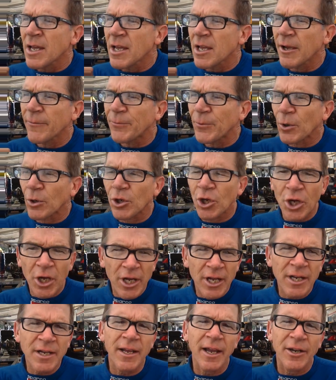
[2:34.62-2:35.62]
If you're
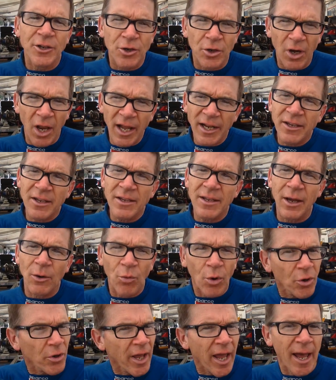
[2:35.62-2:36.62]
good and you're lucky, that
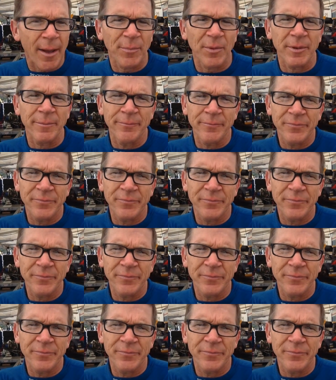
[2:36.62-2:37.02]
won't happen.